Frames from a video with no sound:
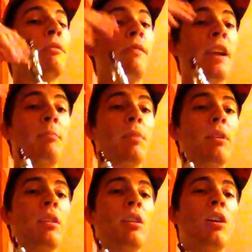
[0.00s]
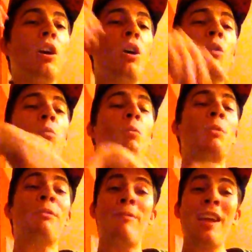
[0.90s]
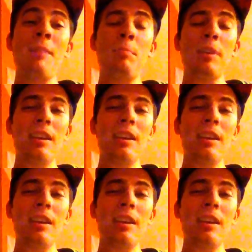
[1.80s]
vape. A warmer vape